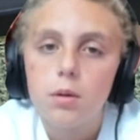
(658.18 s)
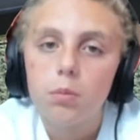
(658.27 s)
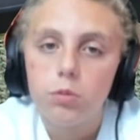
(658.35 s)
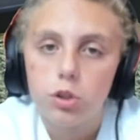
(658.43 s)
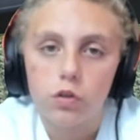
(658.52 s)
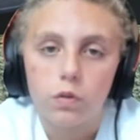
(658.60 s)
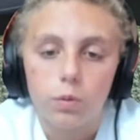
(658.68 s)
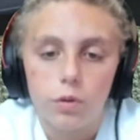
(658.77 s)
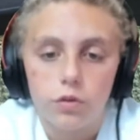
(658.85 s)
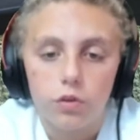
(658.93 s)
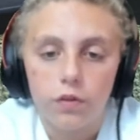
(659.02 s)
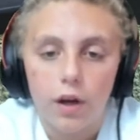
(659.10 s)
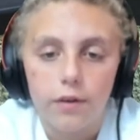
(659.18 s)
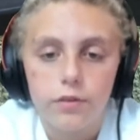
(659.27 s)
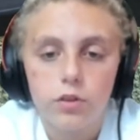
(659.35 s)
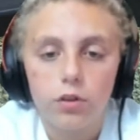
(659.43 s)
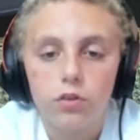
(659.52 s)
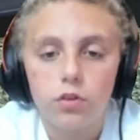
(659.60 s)
You just won't survive.
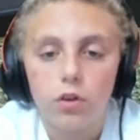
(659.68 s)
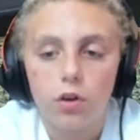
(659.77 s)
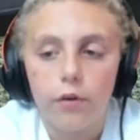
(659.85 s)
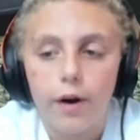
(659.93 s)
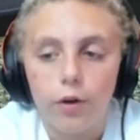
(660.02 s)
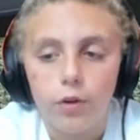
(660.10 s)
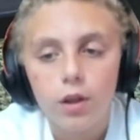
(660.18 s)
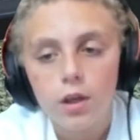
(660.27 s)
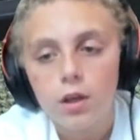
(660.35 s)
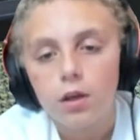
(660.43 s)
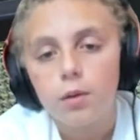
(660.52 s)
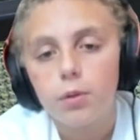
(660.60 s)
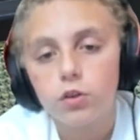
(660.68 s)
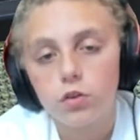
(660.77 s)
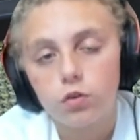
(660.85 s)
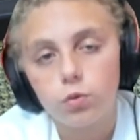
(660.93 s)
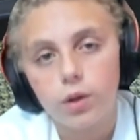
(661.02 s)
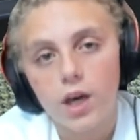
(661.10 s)
So you turn around, but you're
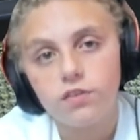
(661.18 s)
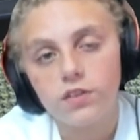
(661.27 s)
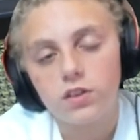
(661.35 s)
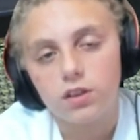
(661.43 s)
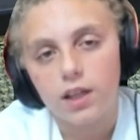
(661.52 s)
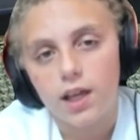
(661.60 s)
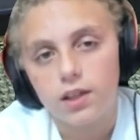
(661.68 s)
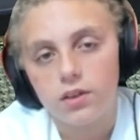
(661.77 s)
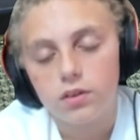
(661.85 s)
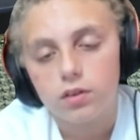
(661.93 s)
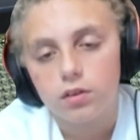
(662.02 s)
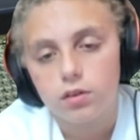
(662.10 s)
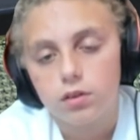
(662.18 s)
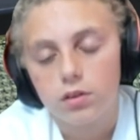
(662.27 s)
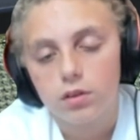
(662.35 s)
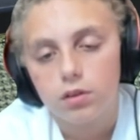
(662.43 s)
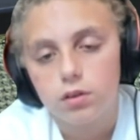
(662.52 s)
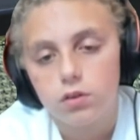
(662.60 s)
too heavy to land,
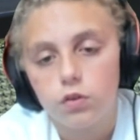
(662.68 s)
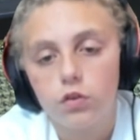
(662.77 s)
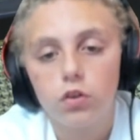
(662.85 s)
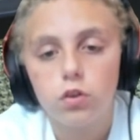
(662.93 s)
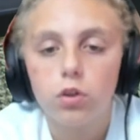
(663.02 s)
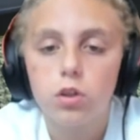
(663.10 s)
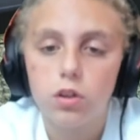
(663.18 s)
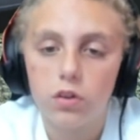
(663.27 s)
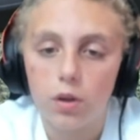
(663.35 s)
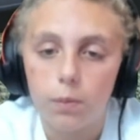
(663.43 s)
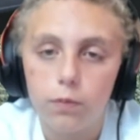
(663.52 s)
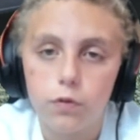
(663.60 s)
so you can dump